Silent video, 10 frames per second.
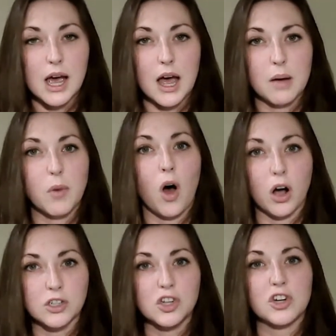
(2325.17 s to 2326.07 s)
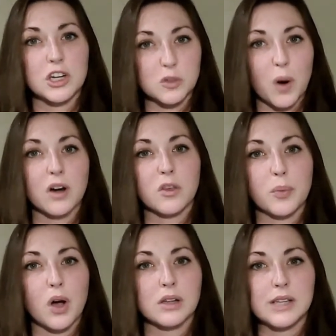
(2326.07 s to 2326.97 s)
Oxygen is part of the
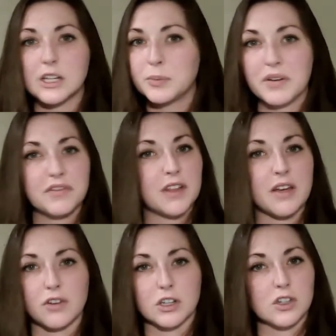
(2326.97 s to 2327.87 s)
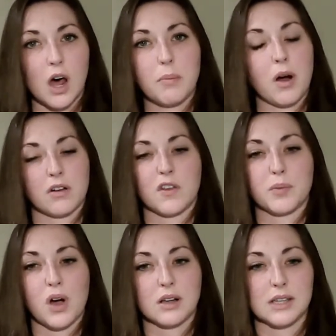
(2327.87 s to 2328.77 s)
process, but flavor is not part of the
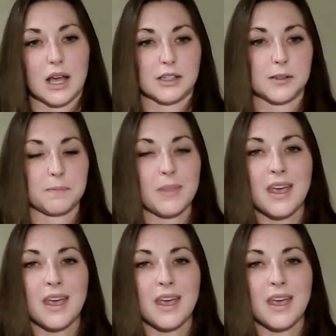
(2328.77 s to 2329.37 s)
process.